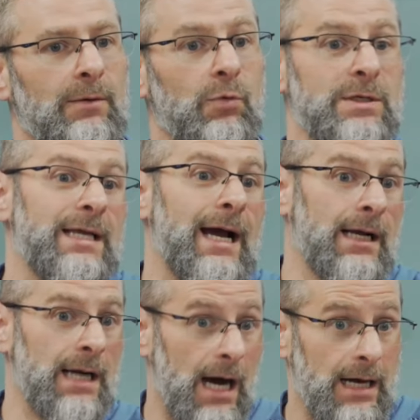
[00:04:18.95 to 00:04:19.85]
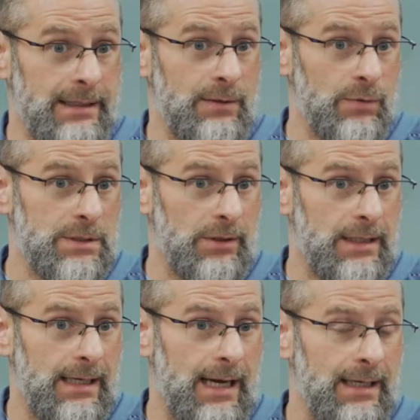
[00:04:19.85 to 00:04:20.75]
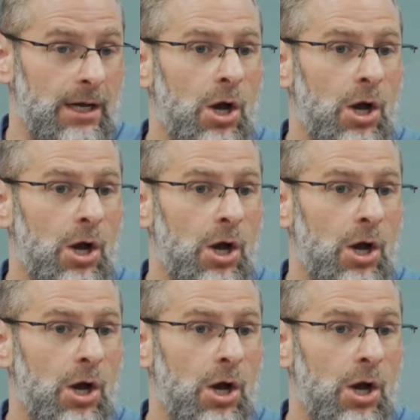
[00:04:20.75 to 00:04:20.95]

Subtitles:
Was that God he was looking at,